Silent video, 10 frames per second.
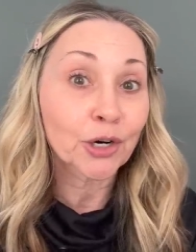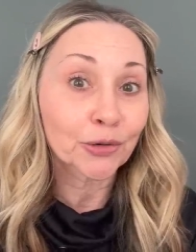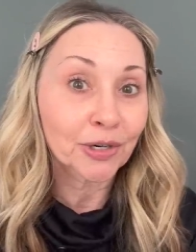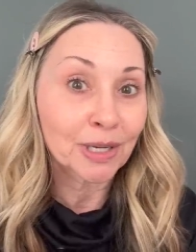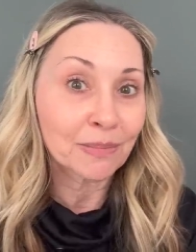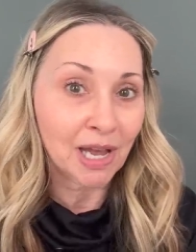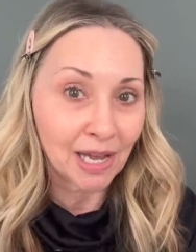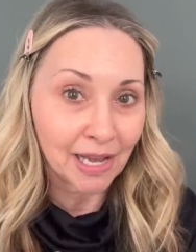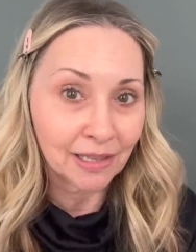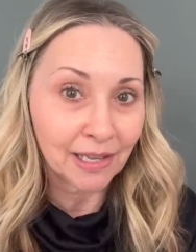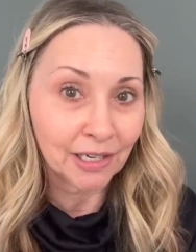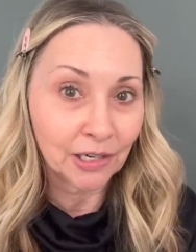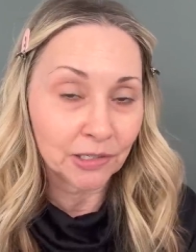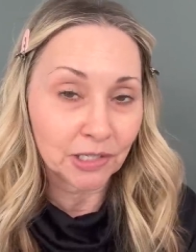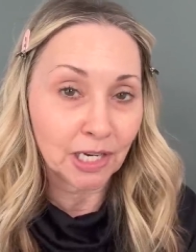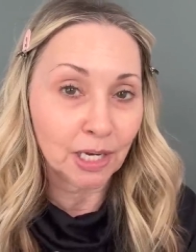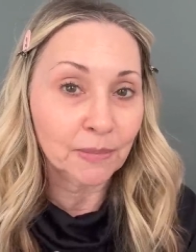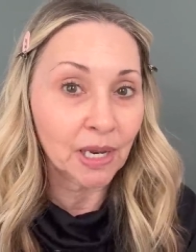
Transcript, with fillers: cream highlighter team.